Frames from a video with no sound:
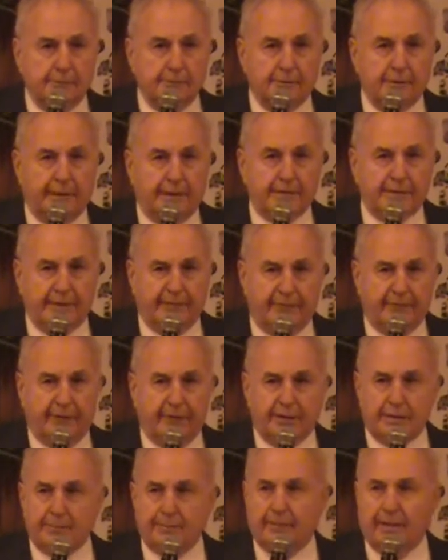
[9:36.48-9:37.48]
As
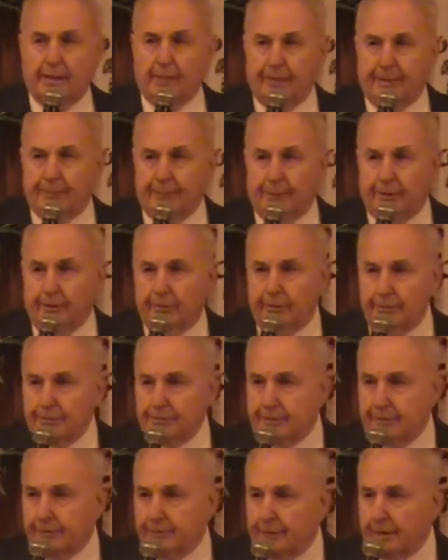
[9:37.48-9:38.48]
evidenced by the people here
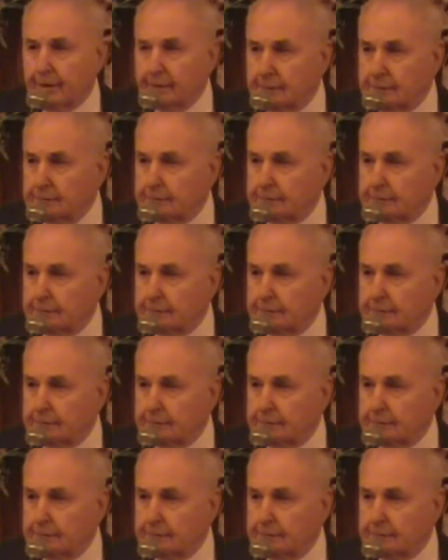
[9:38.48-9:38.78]
this evening.